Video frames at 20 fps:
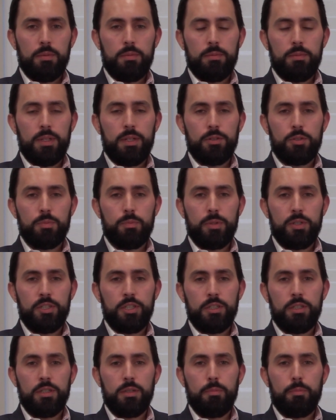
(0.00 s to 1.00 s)
there's
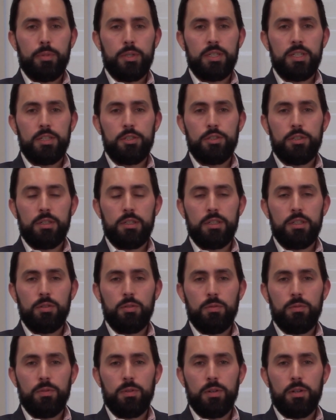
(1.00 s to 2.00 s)
potentially
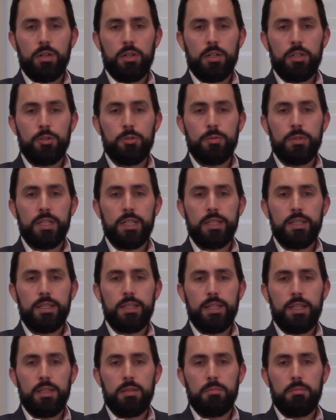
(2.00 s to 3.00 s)
over
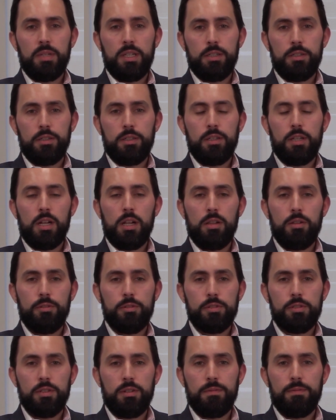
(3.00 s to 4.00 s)
$110 million
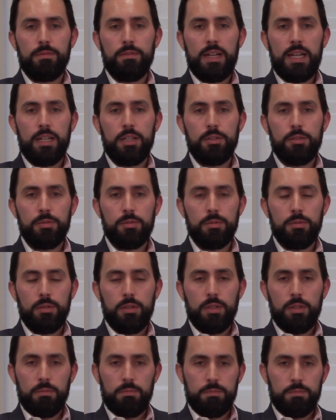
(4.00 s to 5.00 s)
of value
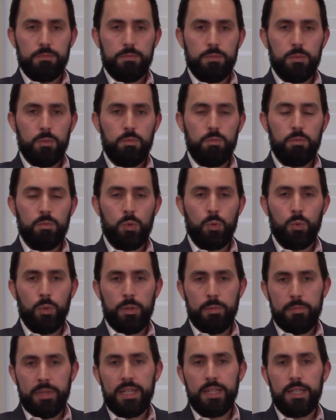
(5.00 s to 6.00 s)

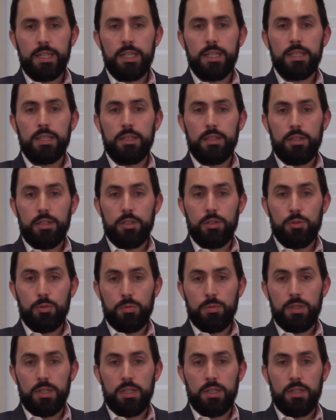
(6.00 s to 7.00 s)
remaining in the
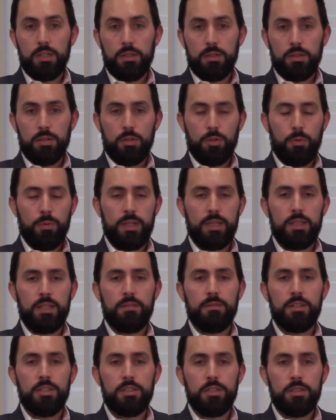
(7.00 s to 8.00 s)
3 current
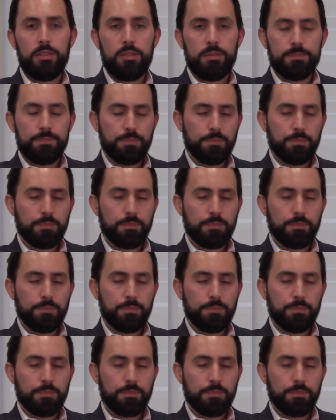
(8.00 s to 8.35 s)
divisions,